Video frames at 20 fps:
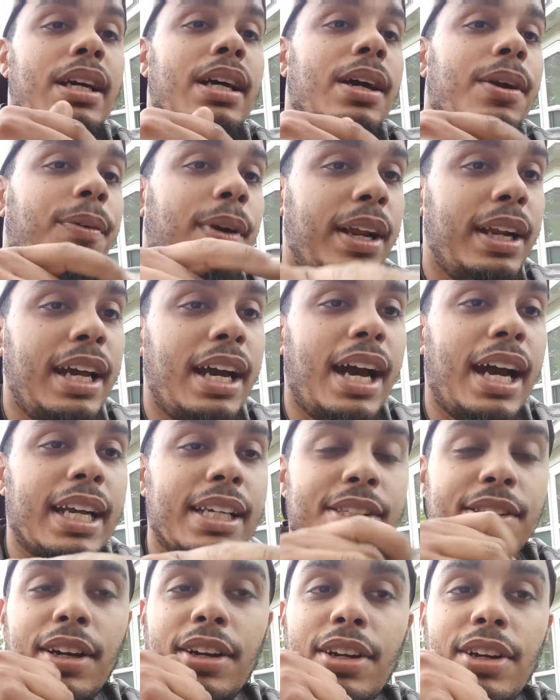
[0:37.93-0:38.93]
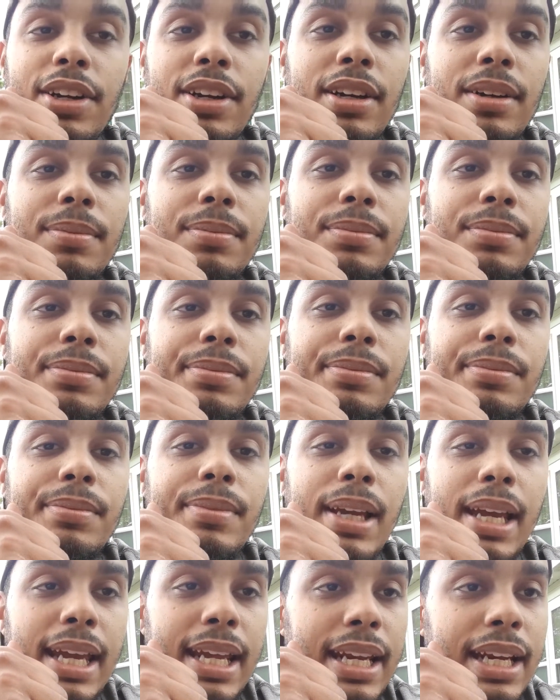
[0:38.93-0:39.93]
Right now, I can start it up,
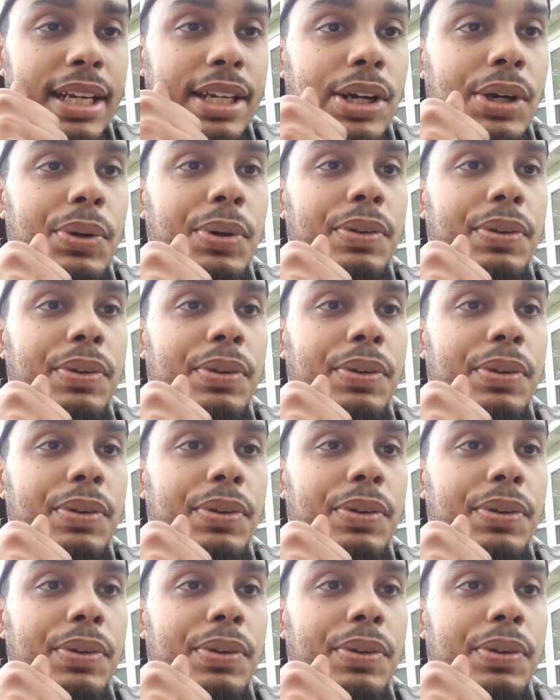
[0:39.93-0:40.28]
and it'll go